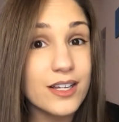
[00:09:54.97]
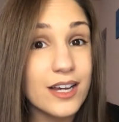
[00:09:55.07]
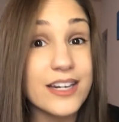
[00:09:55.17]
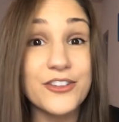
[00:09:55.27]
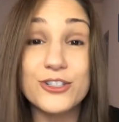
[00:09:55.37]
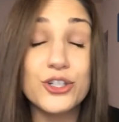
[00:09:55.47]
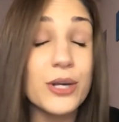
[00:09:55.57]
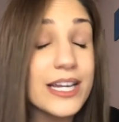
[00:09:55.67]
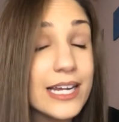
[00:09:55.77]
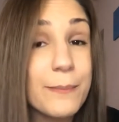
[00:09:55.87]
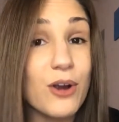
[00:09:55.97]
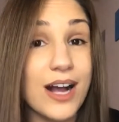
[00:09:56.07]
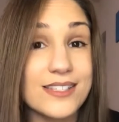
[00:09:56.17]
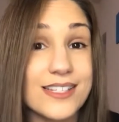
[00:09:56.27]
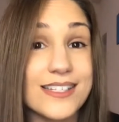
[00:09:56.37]
Another training
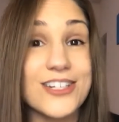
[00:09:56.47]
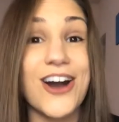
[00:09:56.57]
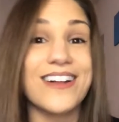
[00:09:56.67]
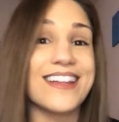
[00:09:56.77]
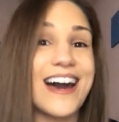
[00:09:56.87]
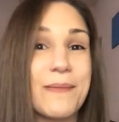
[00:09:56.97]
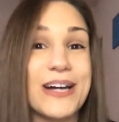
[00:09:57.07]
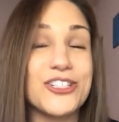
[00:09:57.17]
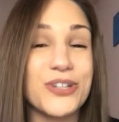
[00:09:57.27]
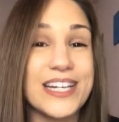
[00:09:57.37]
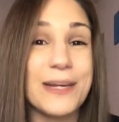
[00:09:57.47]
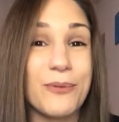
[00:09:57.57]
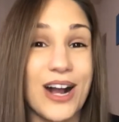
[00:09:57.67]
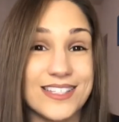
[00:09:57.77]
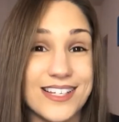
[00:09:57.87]
process. I talk a lot about training
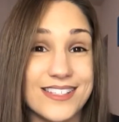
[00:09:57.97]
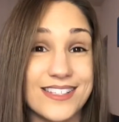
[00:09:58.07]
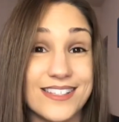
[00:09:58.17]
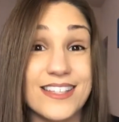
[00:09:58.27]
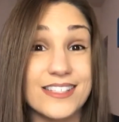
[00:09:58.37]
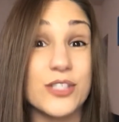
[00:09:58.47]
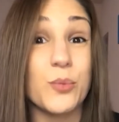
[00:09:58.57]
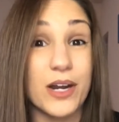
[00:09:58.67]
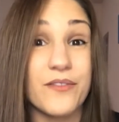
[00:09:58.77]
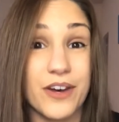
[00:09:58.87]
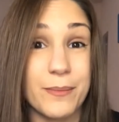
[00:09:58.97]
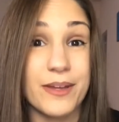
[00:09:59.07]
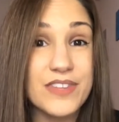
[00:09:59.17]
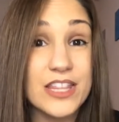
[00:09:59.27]
processes. This is one of them.